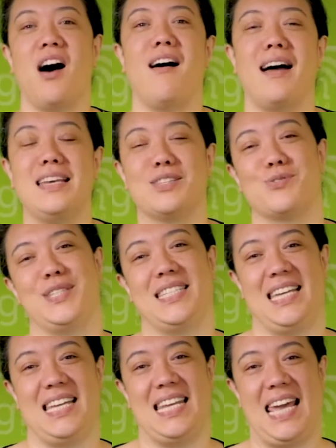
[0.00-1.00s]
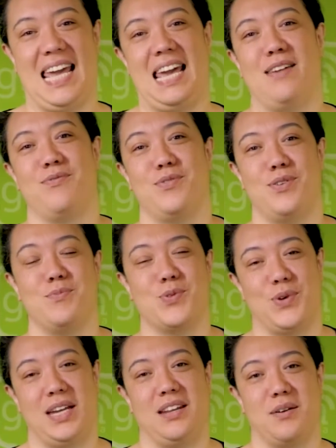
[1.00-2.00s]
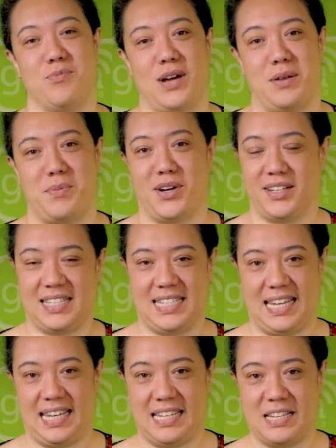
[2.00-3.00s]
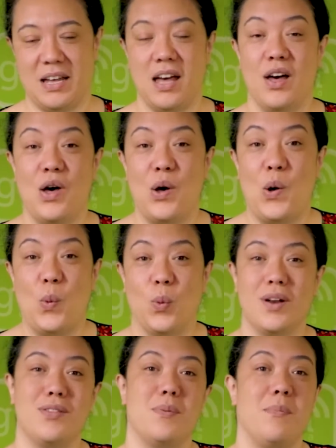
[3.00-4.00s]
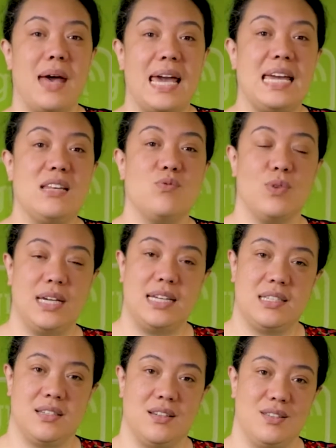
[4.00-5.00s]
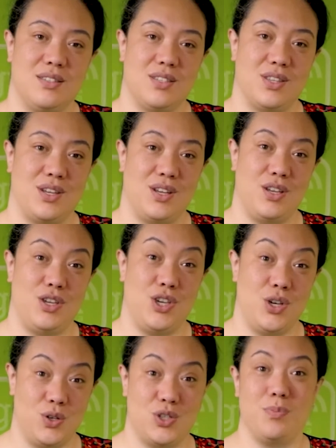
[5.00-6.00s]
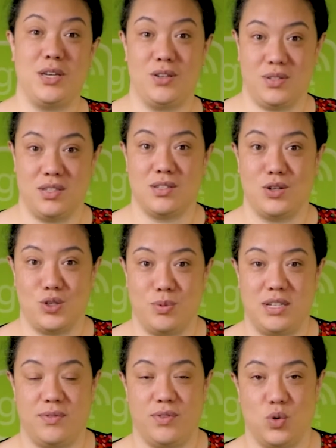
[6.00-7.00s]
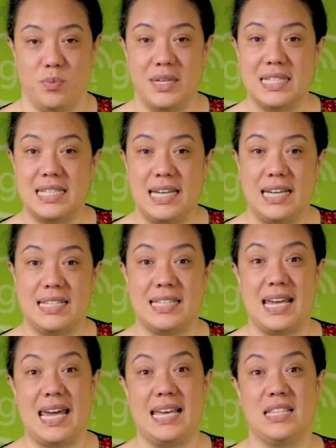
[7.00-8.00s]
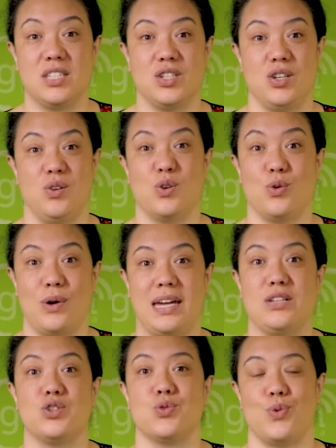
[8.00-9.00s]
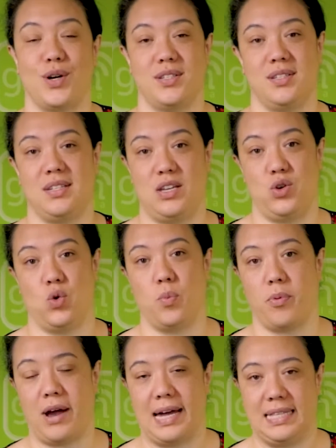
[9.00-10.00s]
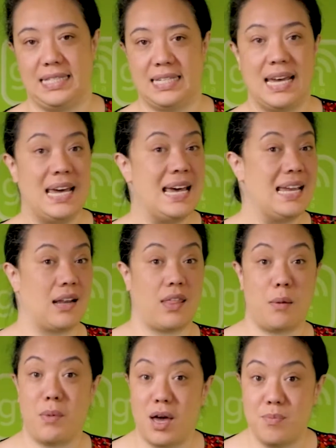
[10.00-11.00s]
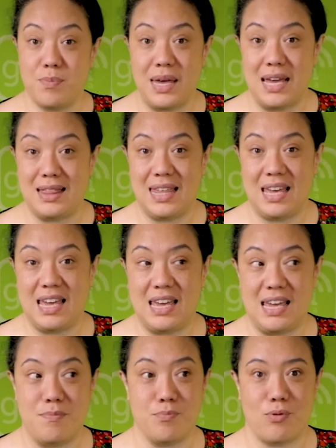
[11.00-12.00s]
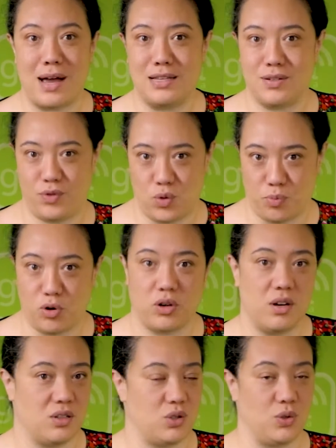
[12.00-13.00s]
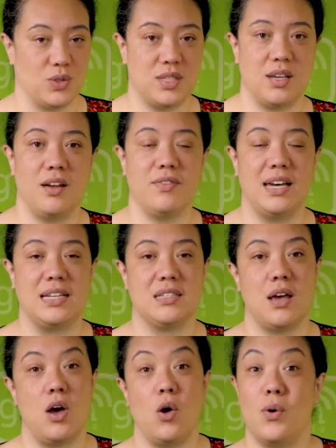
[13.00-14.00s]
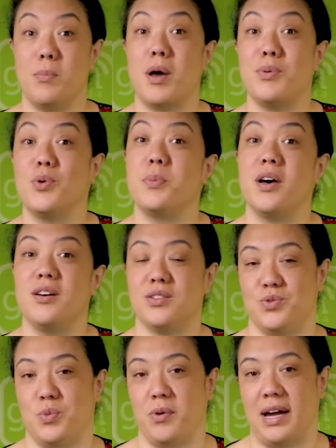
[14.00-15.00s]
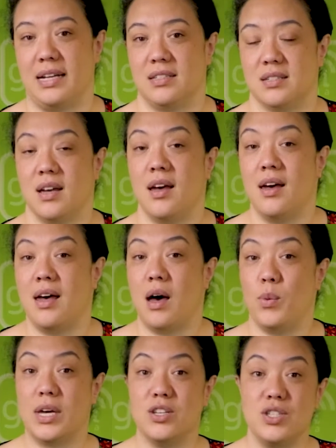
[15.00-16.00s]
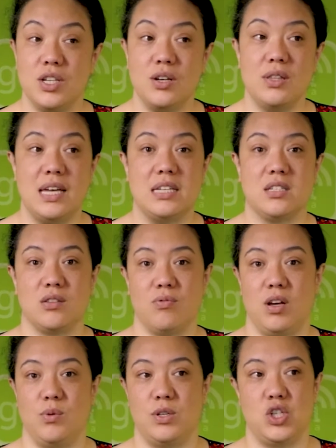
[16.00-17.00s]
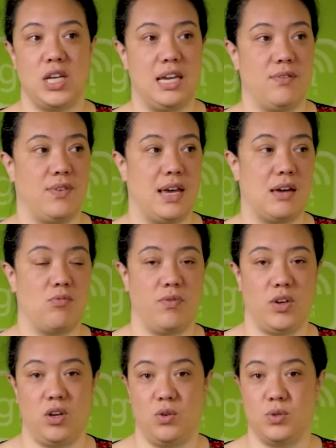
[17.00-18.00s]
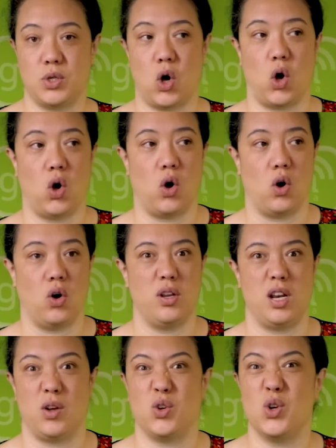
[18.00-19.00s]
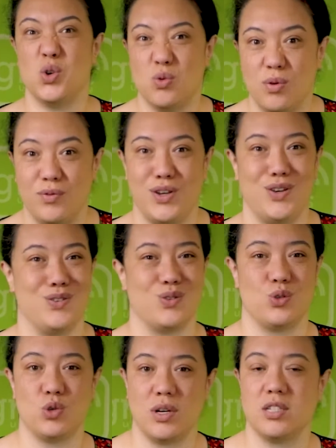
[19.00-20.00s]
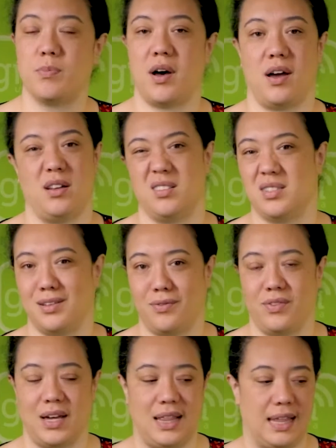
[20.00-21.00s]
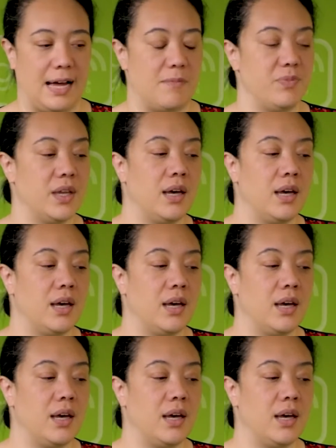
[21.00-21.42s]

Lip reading: Hi, it's Christina here from Green Umbrella Marketing. One of the main reasons that you should be using social media for your business is to create trust in your brand. Now that might be the brand of your product, your service, or it might be your personal brand. And we can do this through achieving reviews on, Google reviews or Trustpilot, stuff like that.